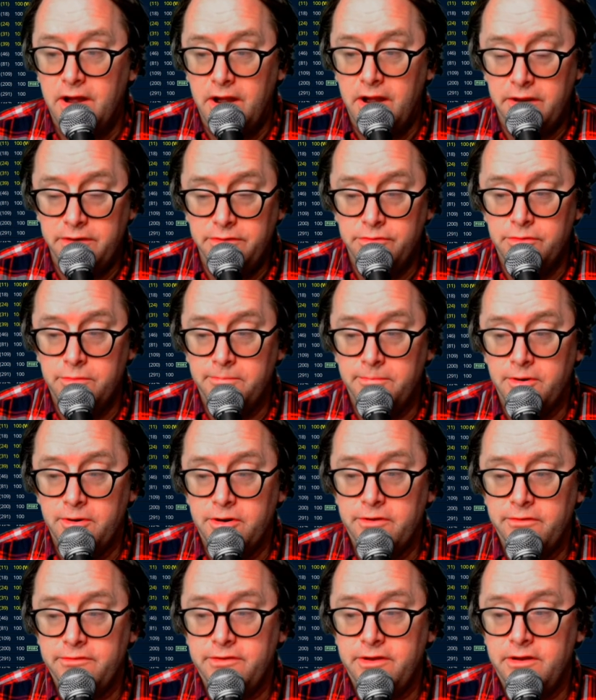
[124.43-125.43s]
a new
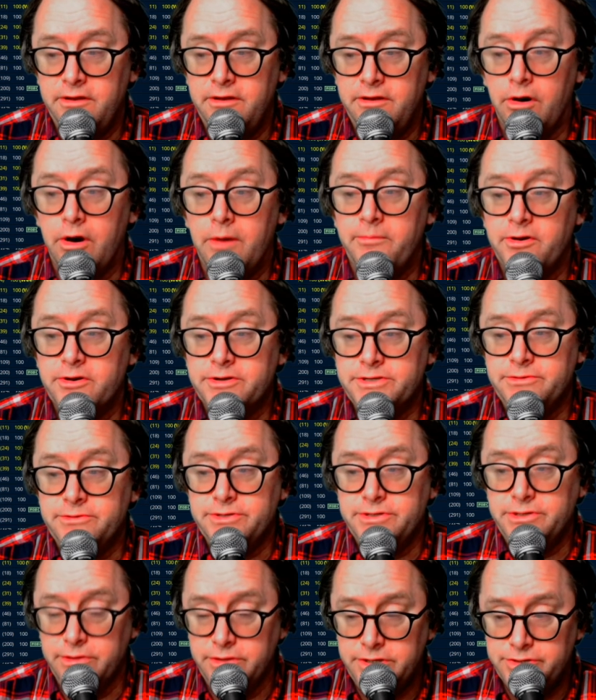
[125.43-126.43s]
person or a person
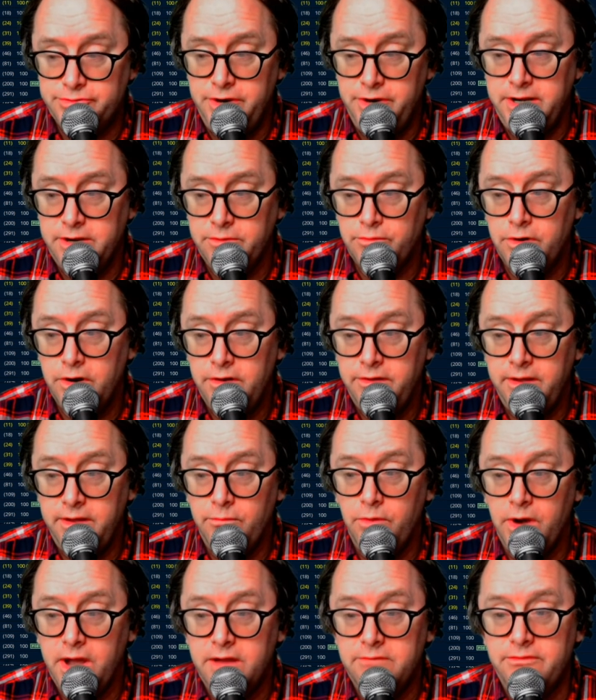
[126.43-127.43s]
who's new to the trading world
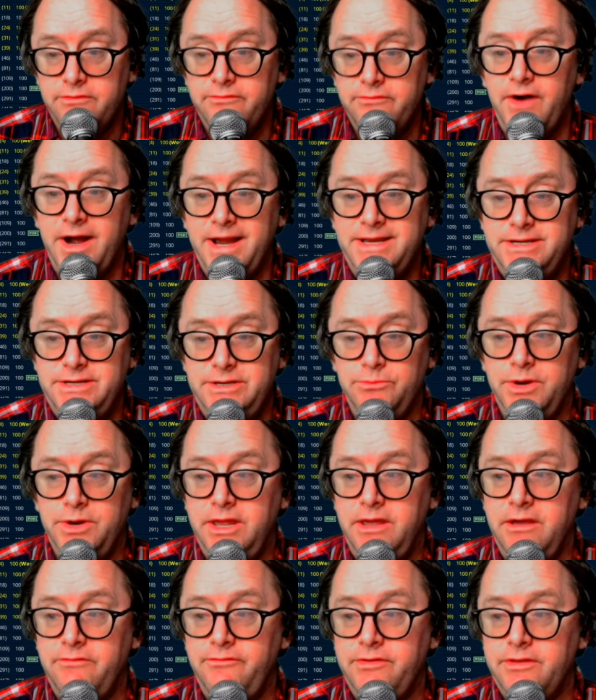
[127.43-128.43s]
and what kind of advice you would
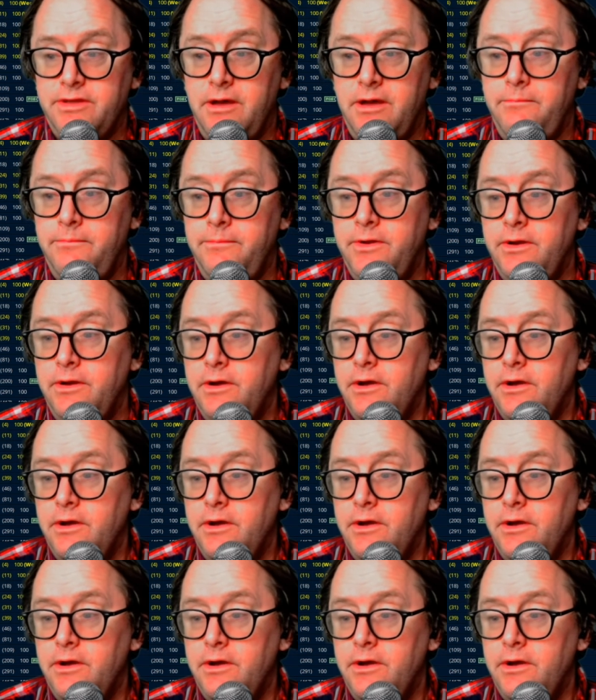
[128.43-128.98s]
give to them.